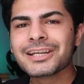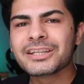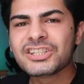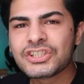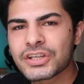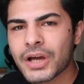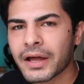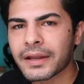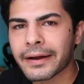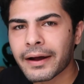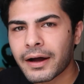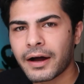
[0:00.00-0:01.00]

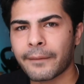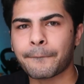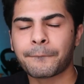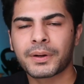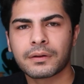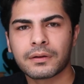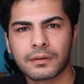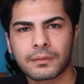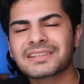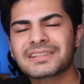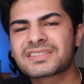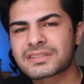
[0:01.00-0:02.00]
Shut up.
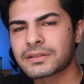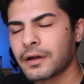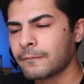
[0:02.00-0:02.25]
It's